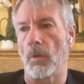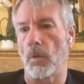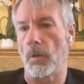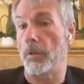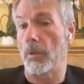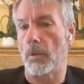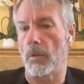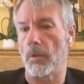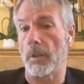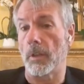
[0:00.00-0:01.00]
Or you're
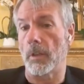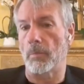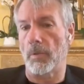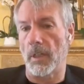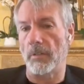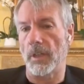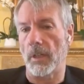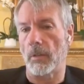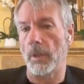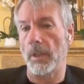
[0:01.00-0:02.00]
holding private
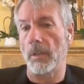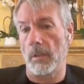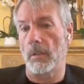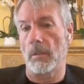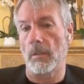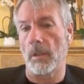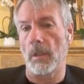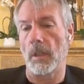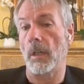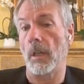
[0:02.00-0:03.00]
equity.
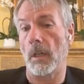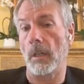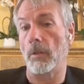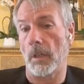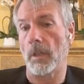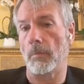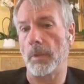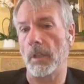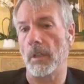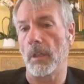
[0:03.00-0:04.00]
I own a
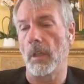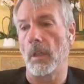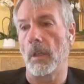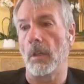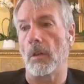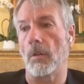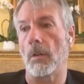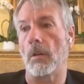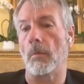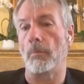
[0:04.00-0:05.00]
company.
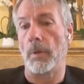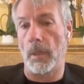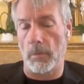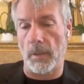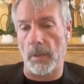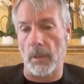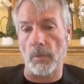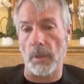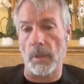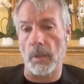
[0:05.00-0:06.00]
Or public
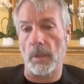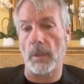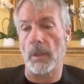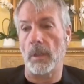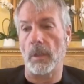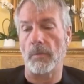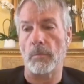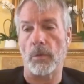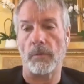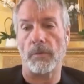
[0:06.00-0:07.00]
equity. I have
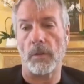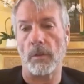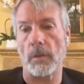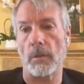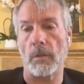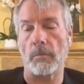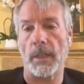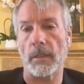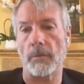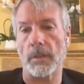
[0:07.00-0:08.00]
a portfolio of
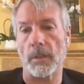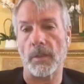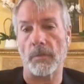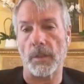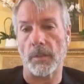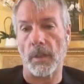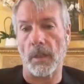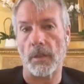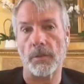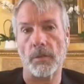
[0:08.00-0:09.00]
Magnificent Seven
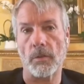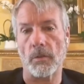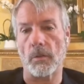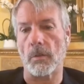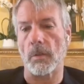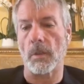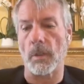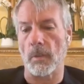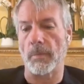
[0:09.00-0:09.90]
stocks or